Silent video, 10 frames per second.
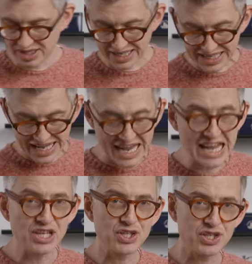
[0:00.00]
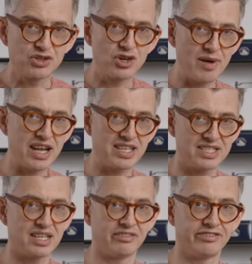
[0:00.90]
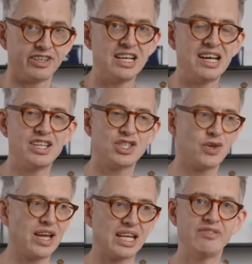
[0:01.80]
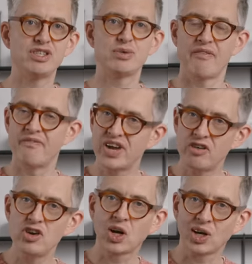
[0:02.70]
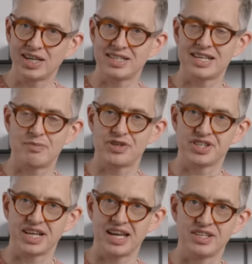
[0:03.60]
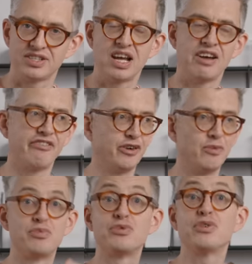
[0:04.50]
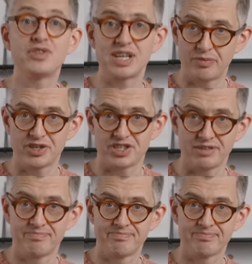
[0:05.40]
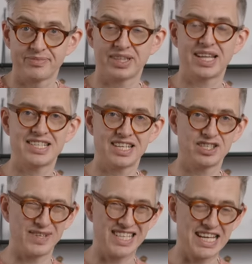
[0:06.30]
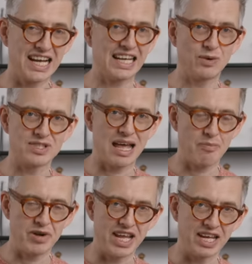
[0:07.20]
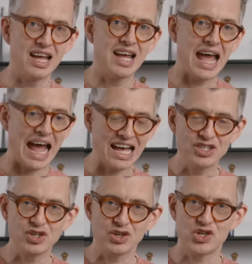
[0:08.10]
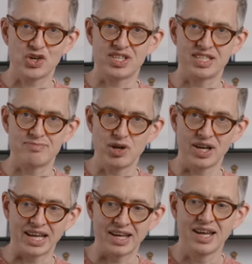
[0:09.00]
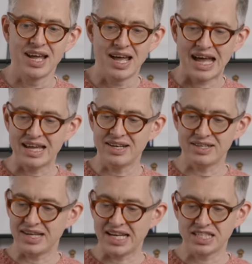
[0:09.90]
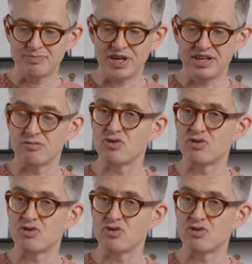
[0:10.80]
the group head itself. And so that gives you a very clear temperature gauge for brew temperature. Like that tells you exactly what's happening as your shot is pulling. And it's been